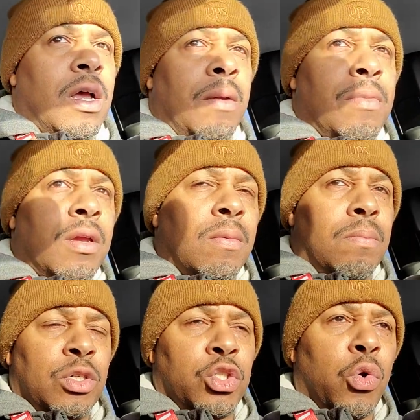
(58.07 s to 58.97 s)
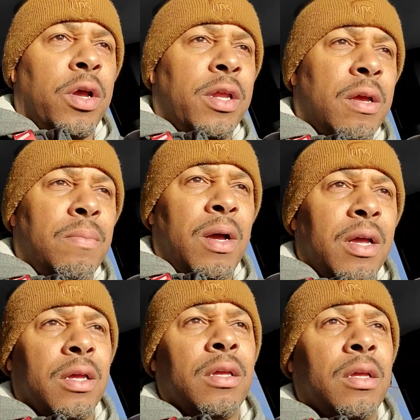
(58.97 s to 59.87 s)
I mean, majority of
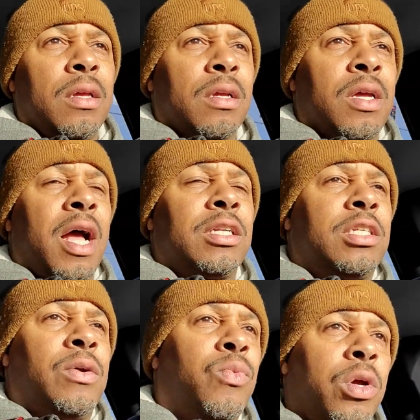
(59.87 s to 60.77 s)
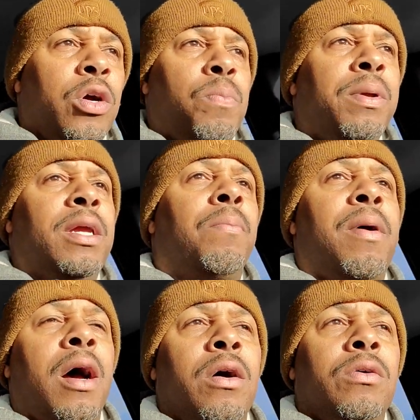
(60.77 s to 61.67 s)
my content will be
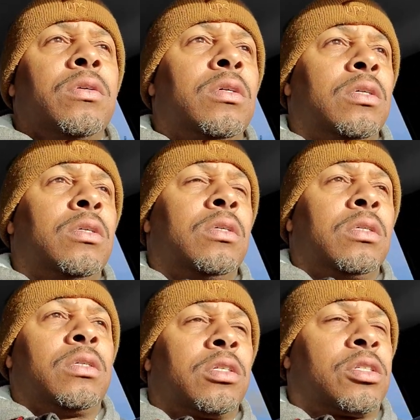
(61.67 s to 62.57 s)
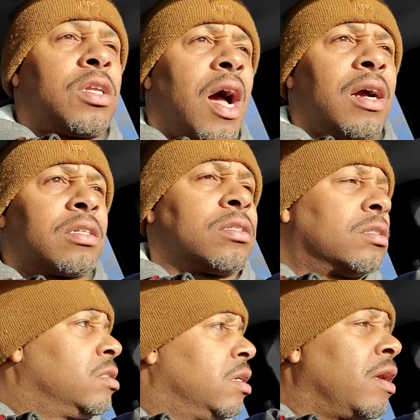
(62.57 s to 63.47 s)
about stocks
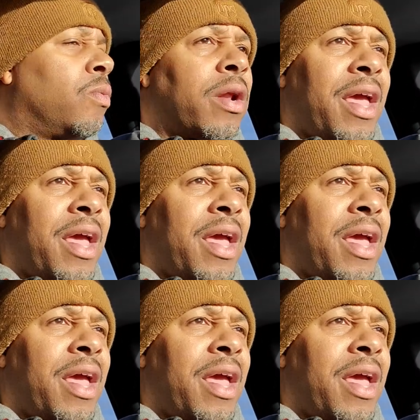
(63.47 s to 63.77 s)
and what